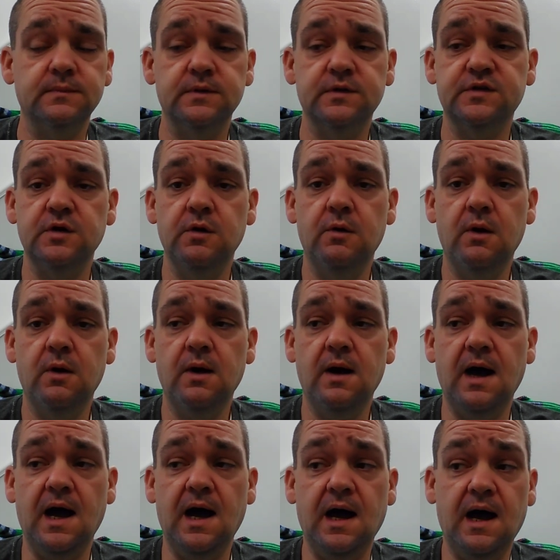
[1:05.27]

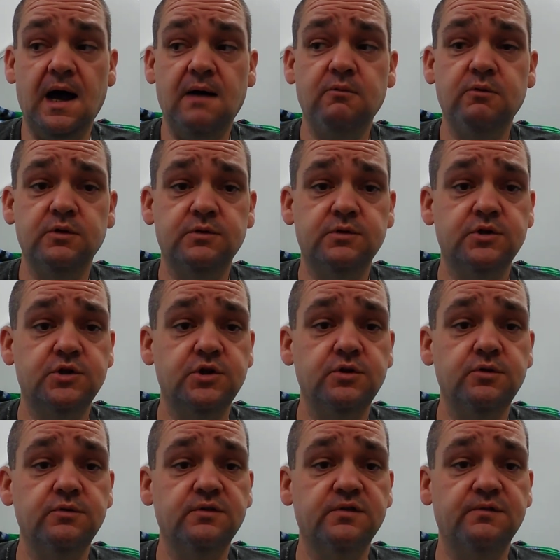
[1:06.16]
So I would
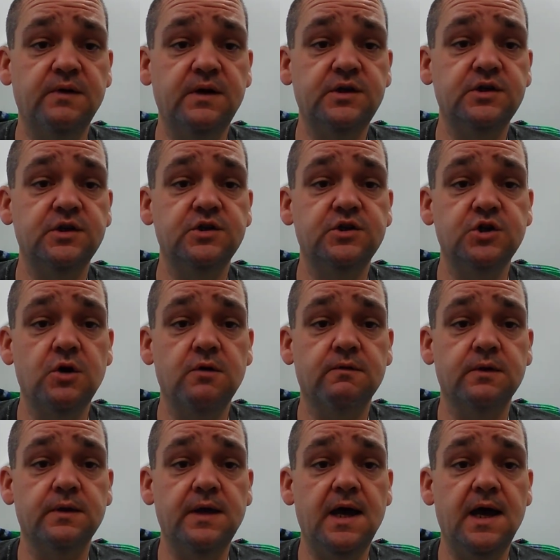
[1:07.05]
choose vintage
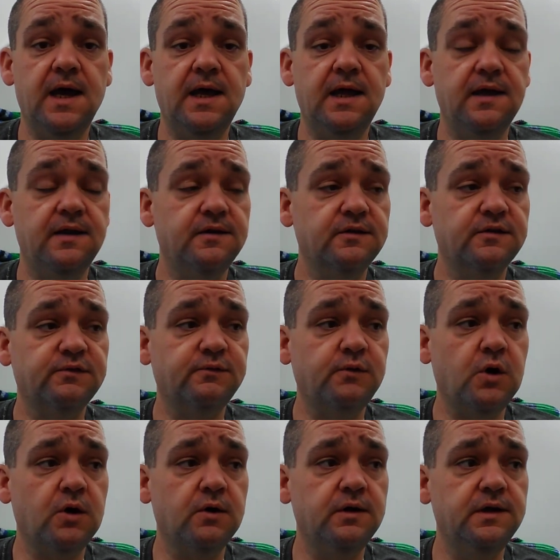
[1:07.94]
over that. And as
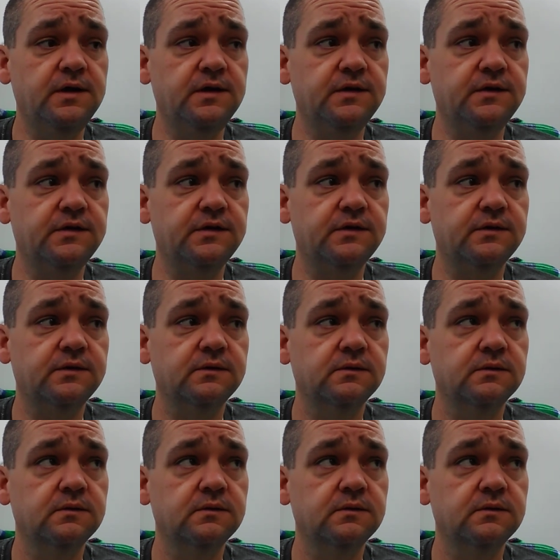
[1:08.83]
far as,